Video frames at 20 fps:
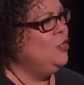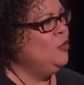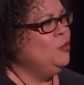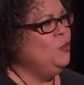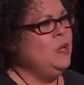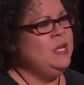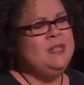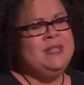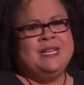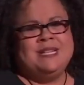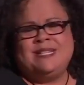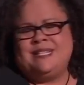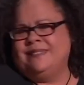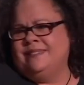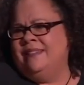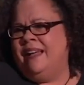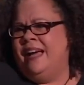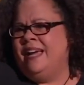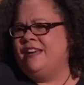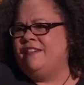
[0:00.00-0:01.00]
will this
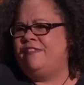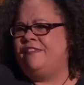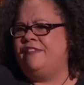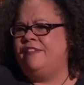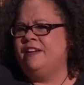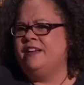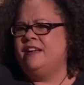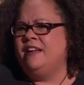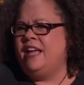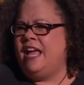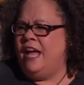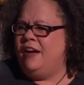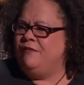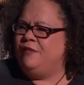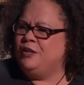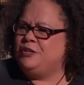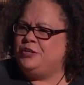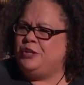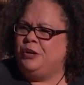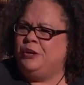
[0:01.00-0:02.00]
life
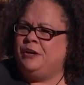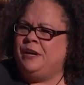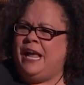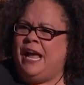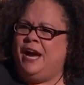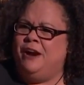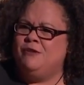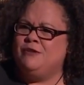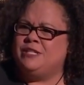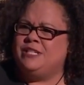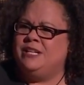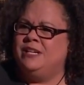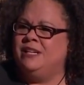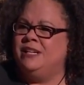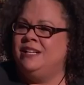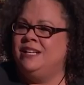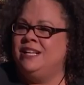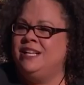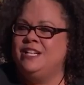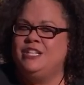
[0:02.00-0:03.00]
ever turn out
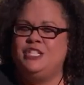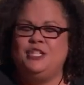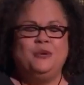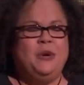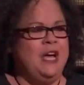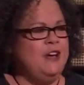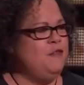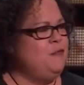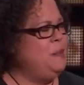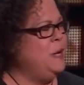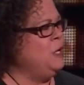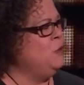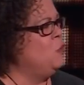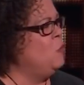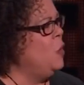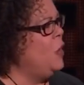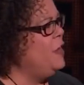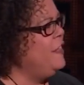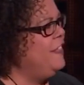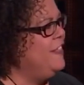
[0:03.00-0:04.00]
to have been
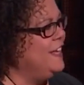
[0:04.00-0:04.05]
worth